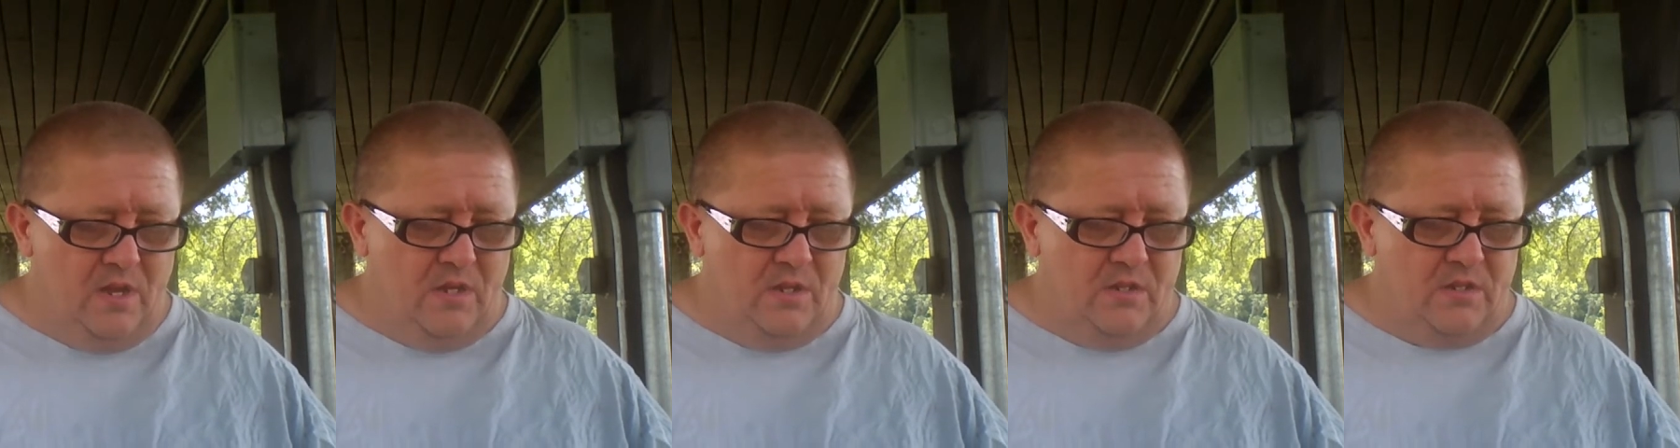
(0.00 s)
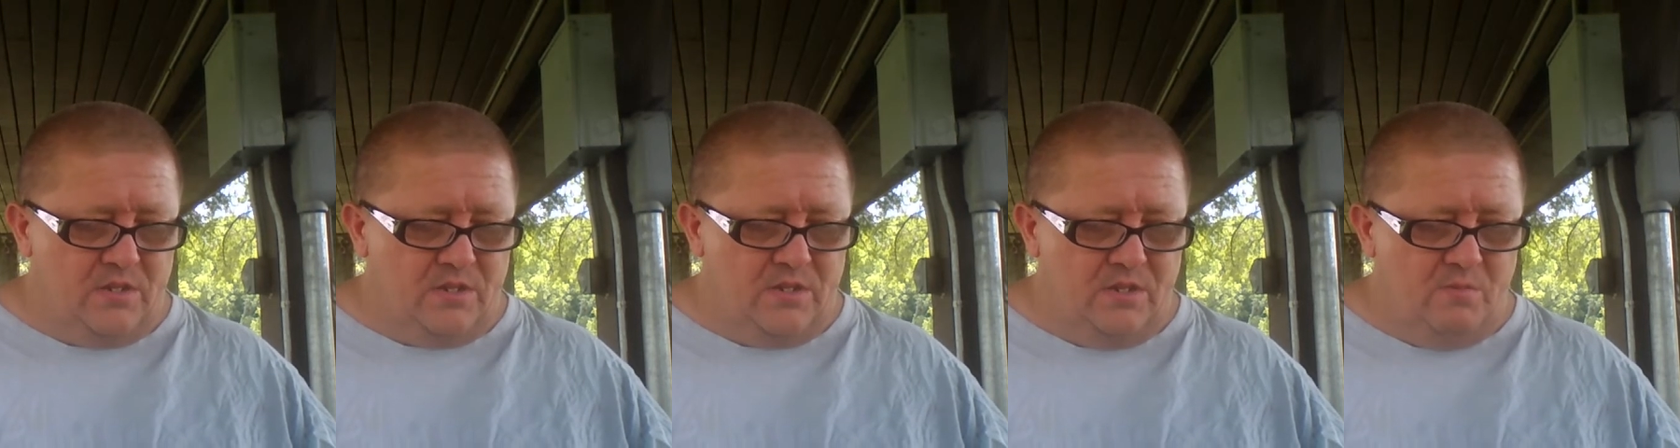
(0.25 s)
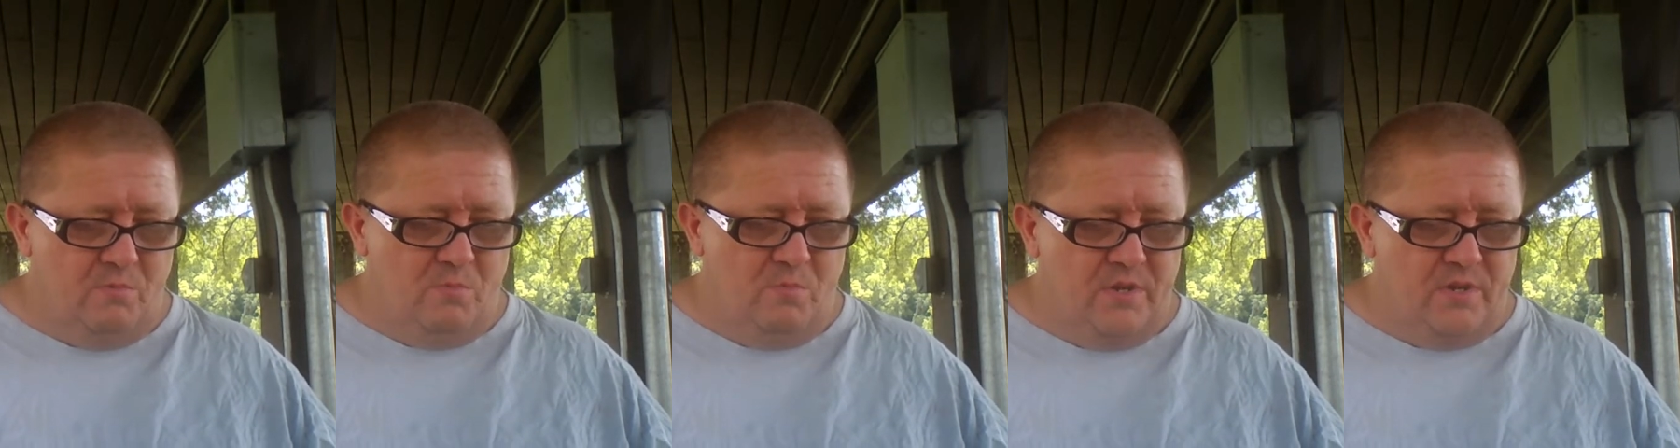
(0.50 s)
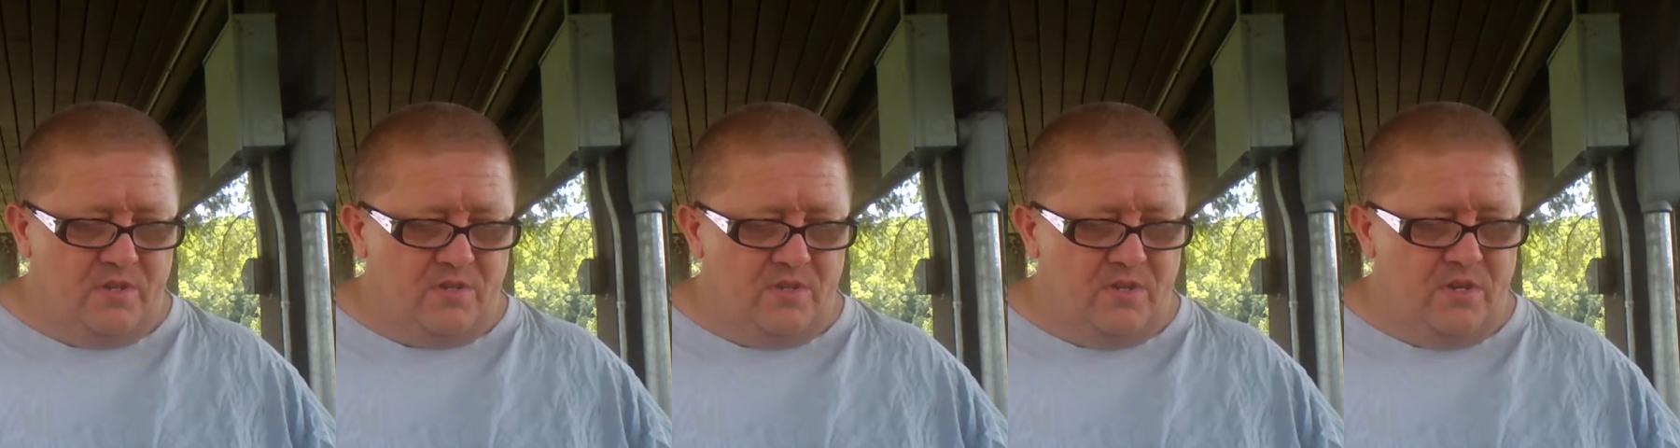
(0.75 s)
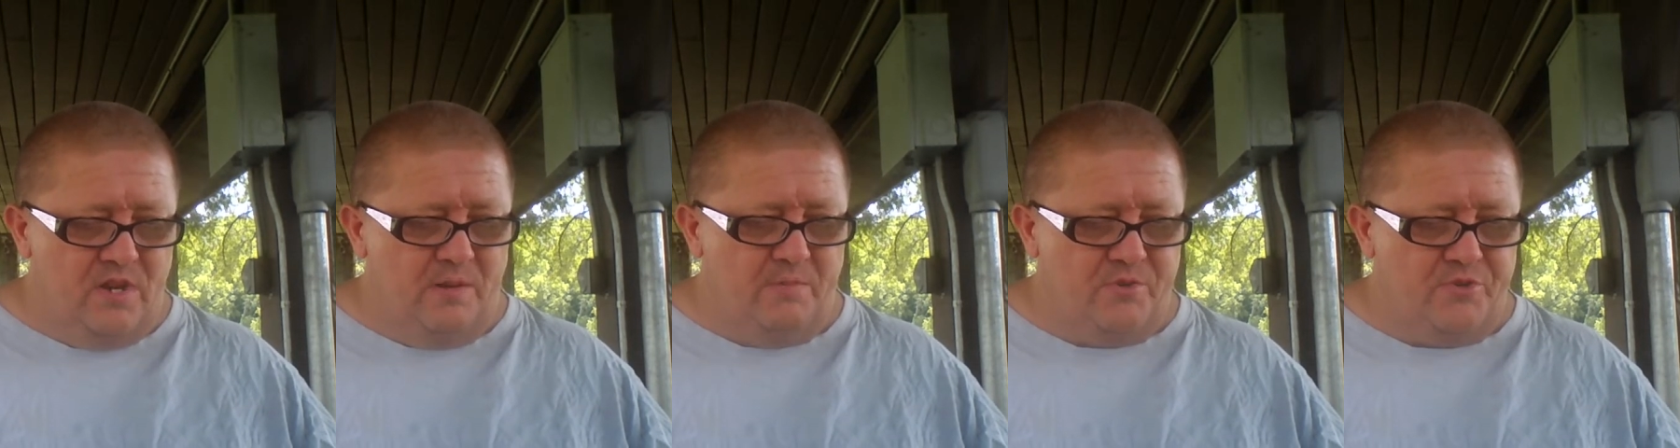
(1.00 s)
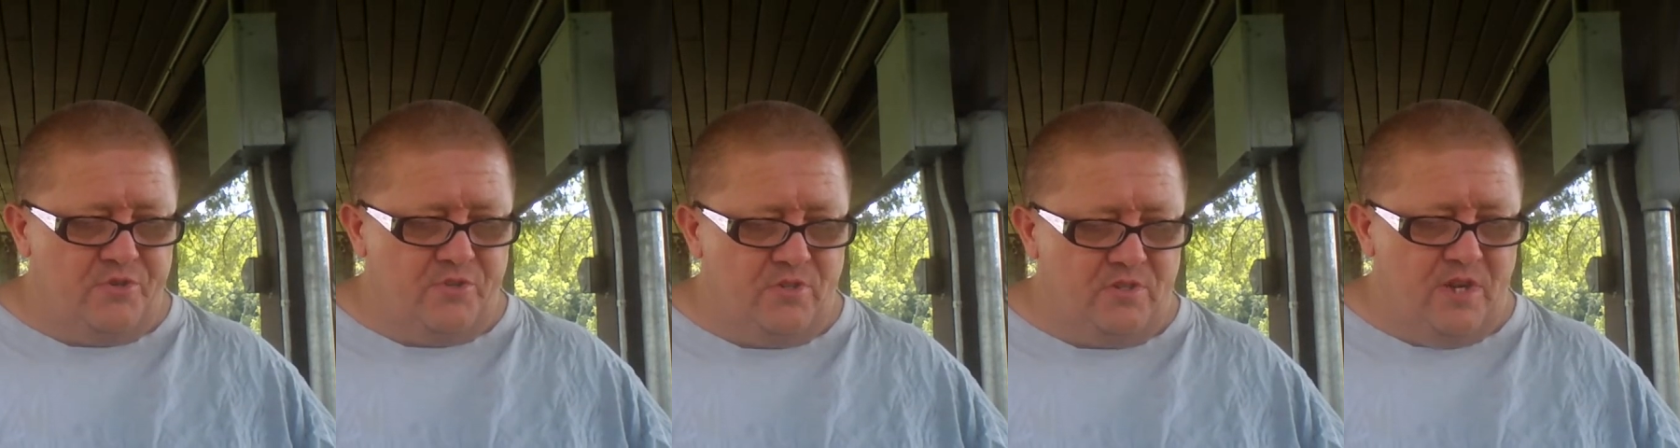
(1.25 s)
Let's see, when is an
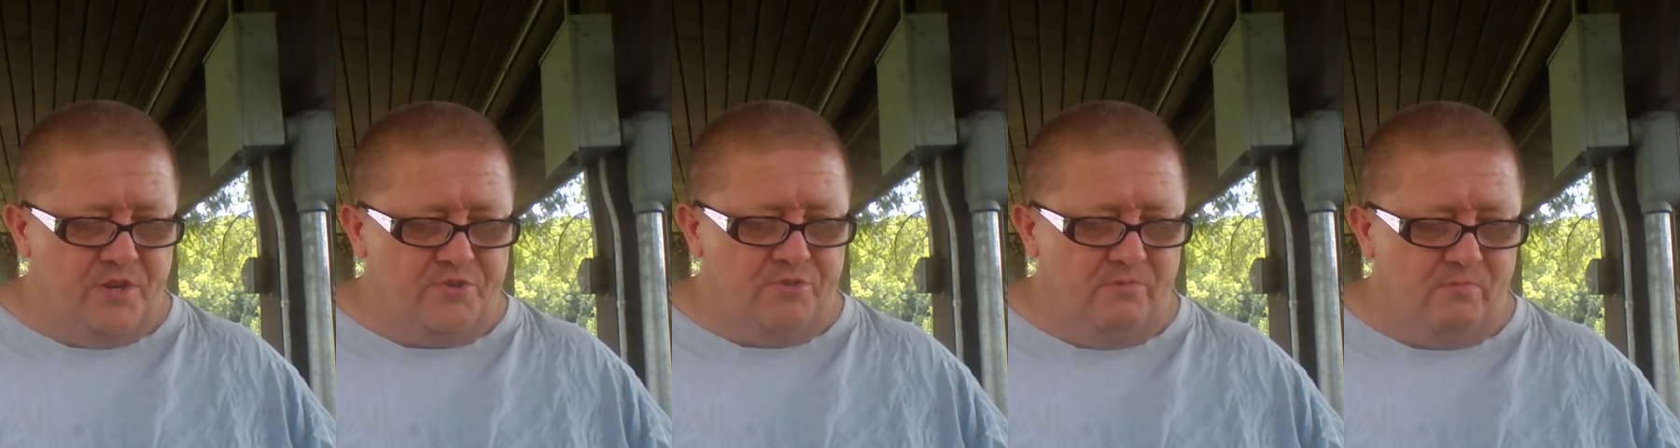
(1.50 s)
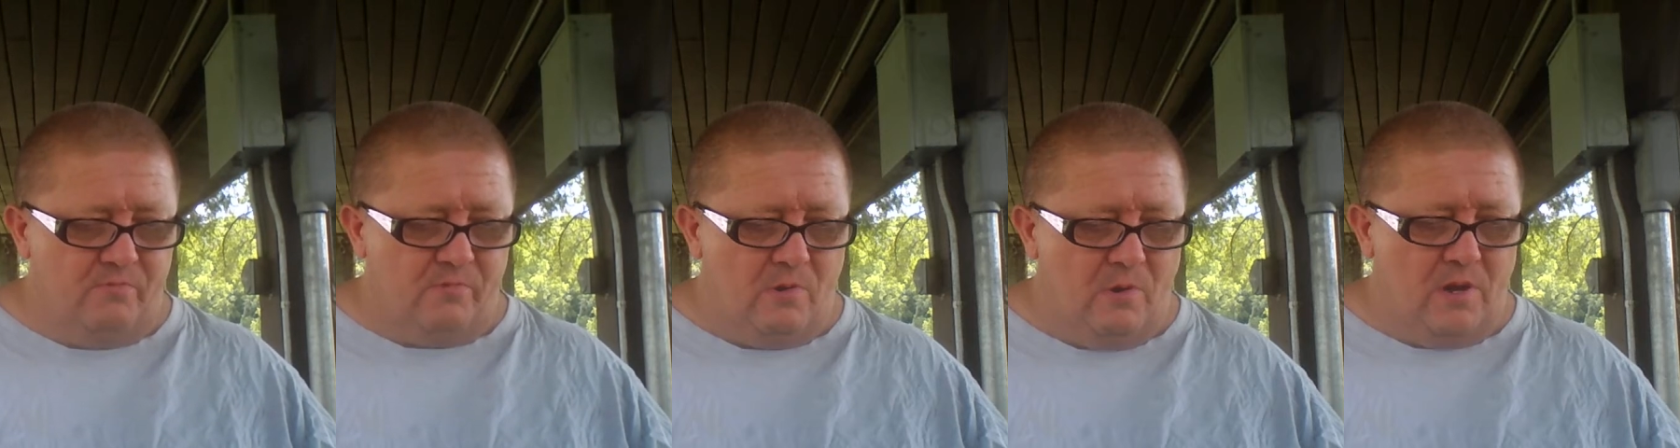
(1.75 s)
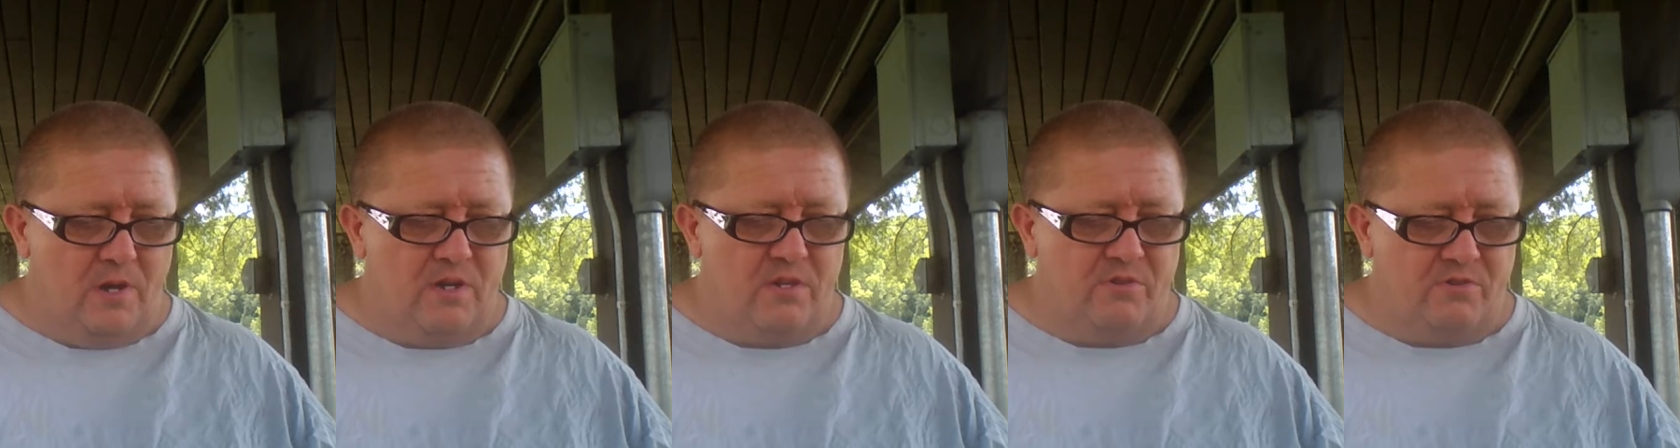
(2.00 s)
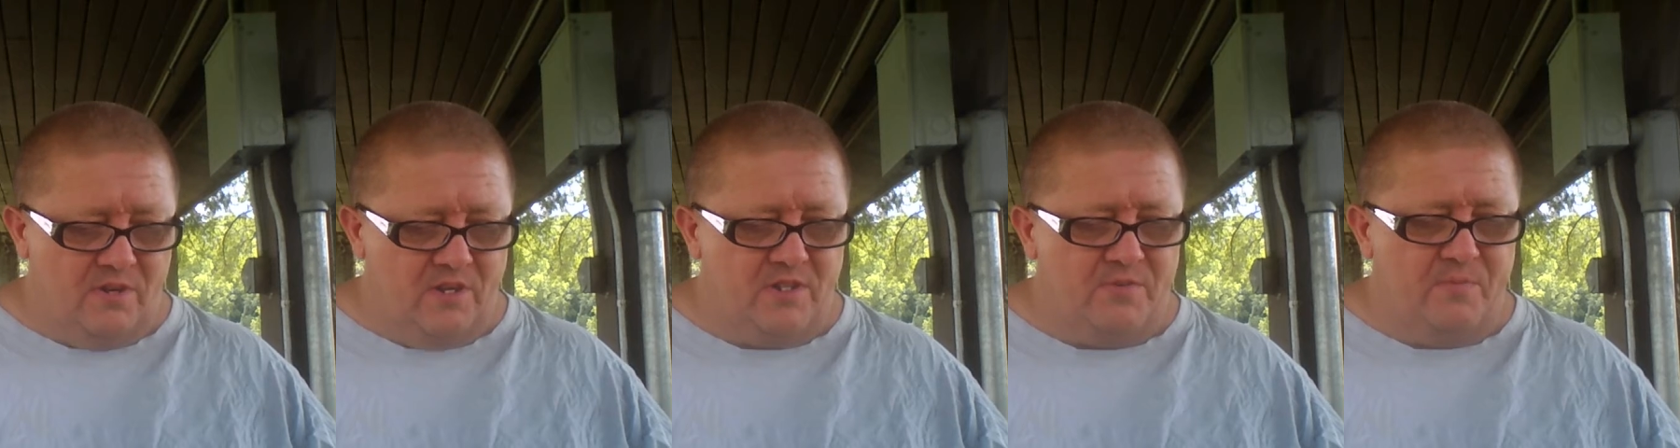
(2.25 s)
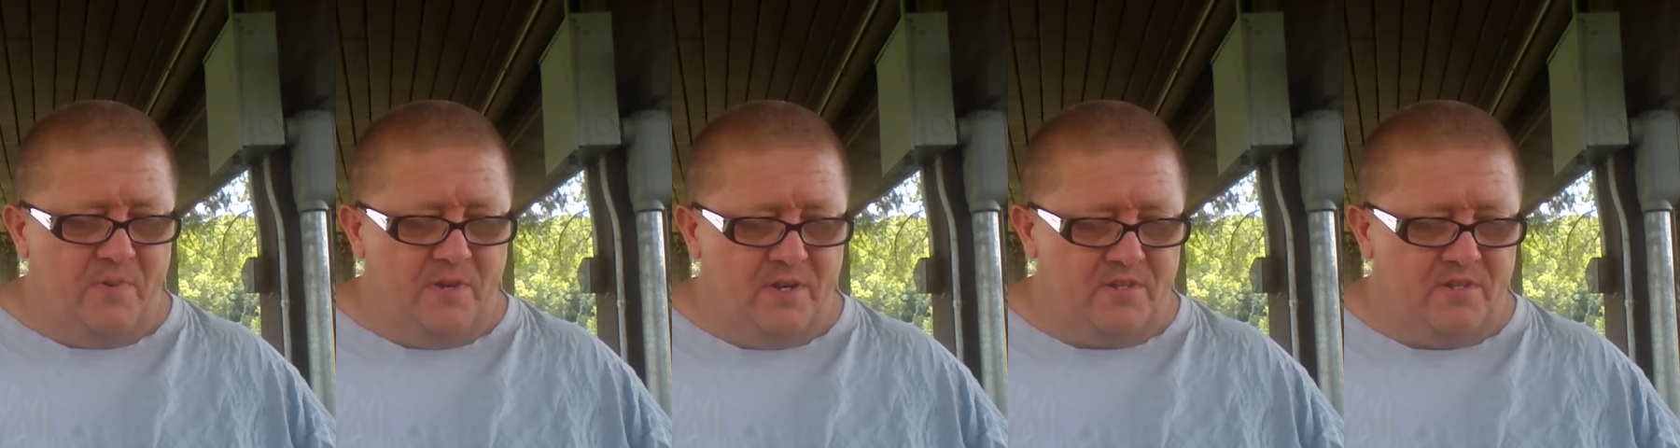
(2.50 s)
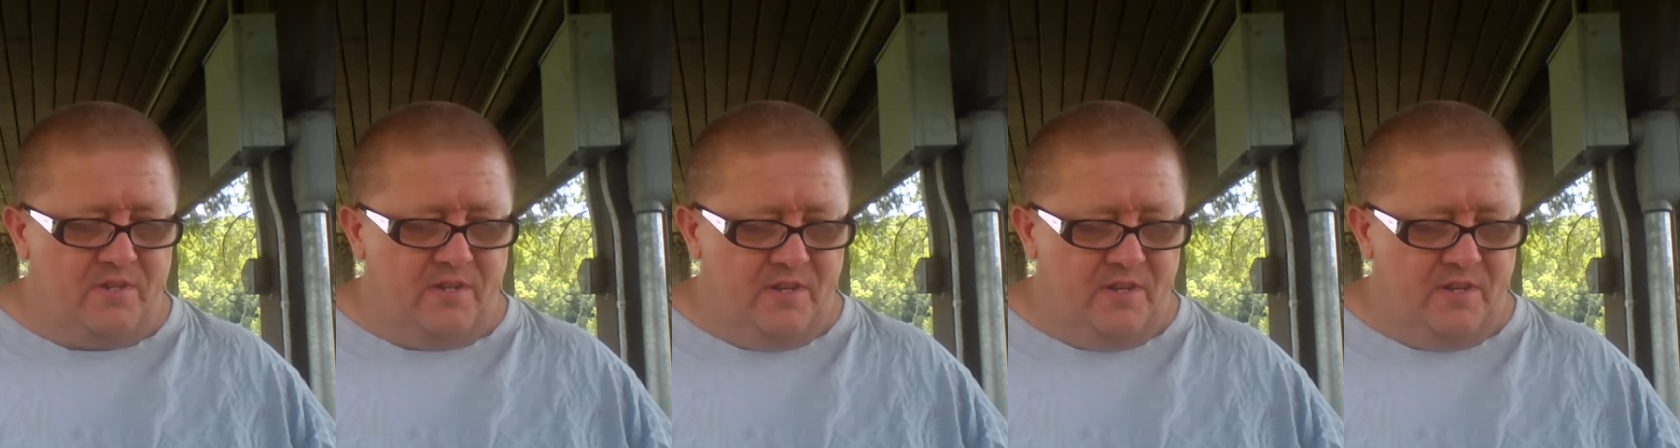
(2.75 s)
amateur station required to transmit